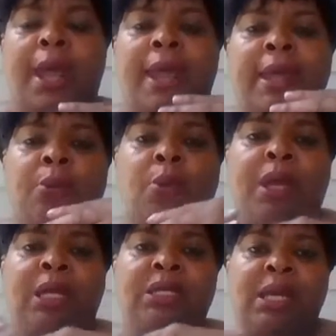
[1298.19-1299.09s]
And
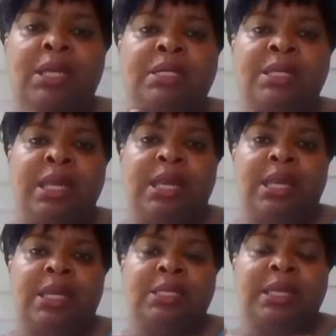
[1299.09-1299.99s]
what he does
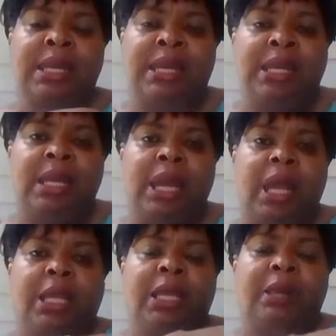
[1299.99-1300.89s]
then is he
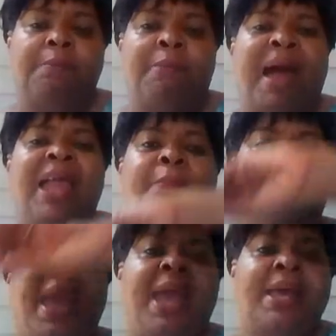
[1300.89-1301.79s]
can
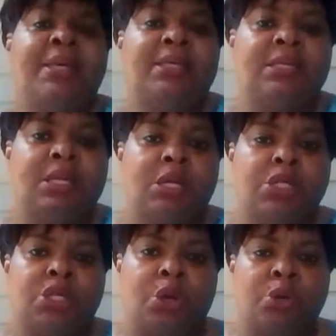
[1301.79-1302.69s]
bypass
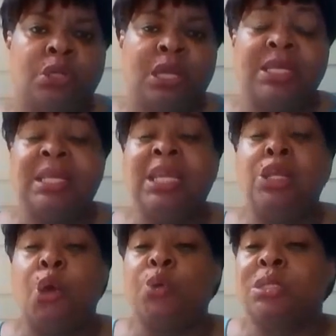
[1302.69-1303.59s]
certain things. He
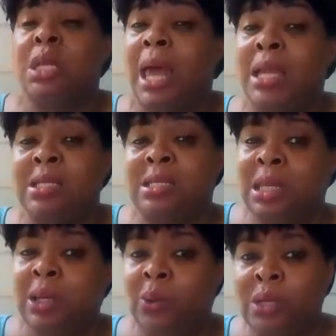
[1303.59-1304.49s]
knows a lot of
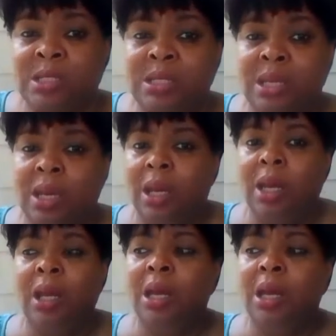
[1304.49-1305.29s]
secrets